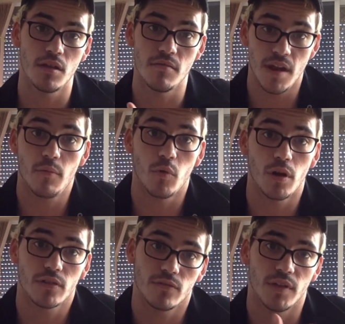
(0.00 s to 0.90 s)

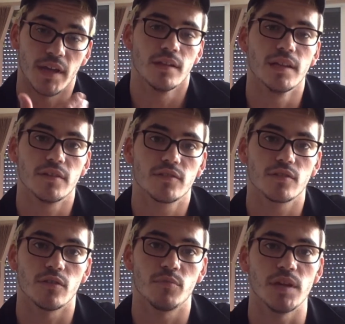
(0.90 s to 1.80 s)
networks, for their list
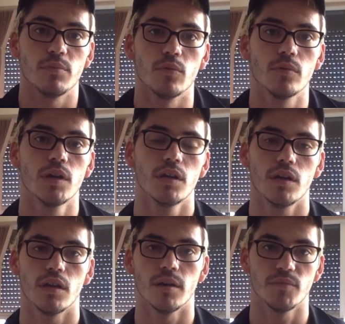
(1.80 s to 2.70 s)
of people
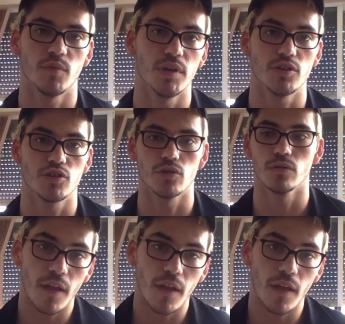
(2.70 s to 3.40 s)
to pitch to.